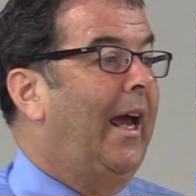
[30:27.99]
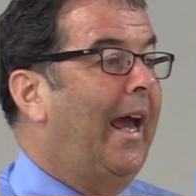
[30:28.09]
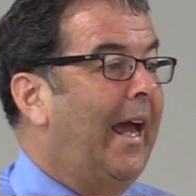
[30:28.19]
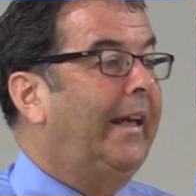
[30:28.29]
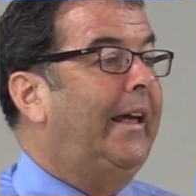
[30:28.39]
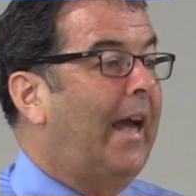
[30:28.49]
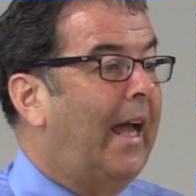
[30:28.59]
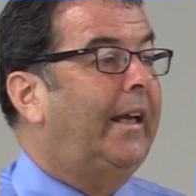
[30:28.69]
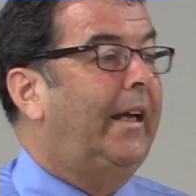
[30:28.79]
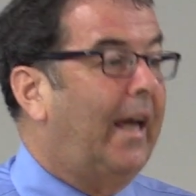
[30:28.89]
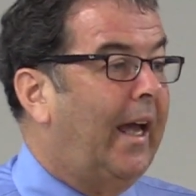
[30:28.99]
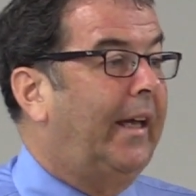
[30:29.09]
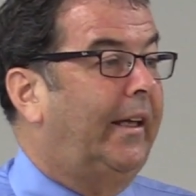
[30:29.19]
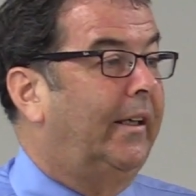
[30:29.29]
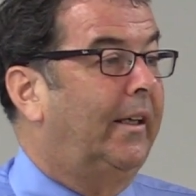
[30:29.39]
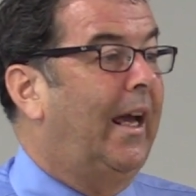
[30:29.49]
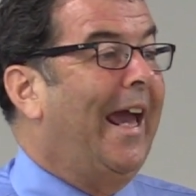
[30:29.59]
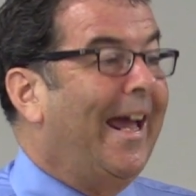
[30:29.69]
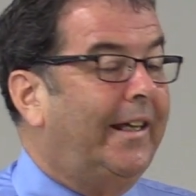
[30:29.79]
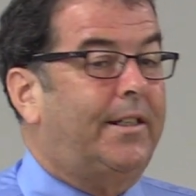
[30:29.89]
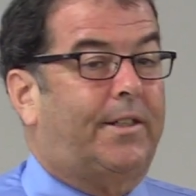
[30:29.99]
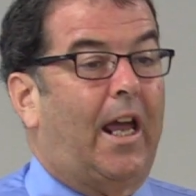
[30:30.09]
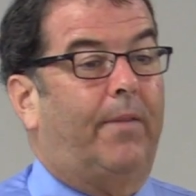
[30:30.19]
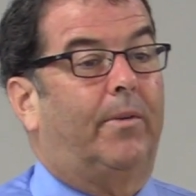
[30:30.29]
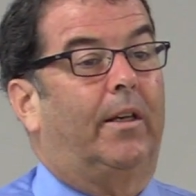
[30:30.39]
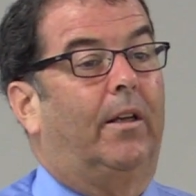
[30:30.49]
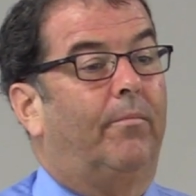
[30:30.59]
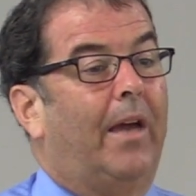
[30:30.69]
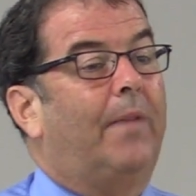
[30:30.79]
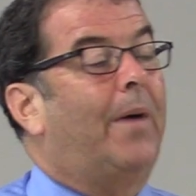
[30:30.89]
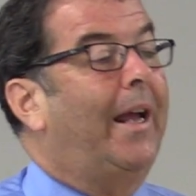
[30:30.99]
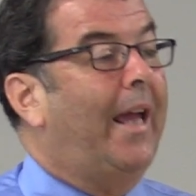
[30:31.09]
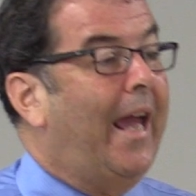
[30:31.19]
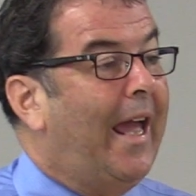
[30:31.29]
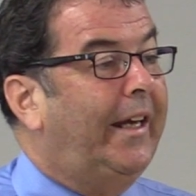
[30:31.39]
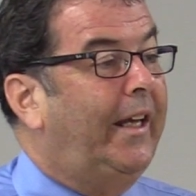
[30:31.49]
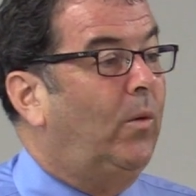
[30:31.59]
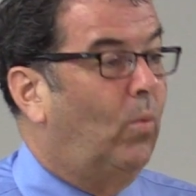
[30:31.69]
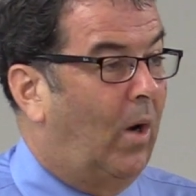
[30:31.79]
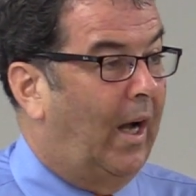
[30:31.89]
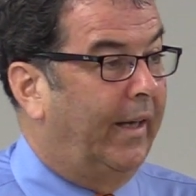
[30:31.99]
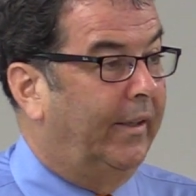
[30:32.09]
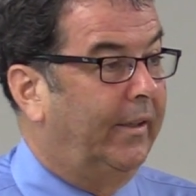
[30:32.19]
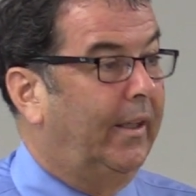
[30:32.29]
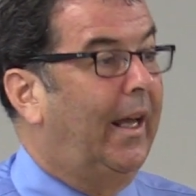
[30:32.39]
Any statement made by anyone,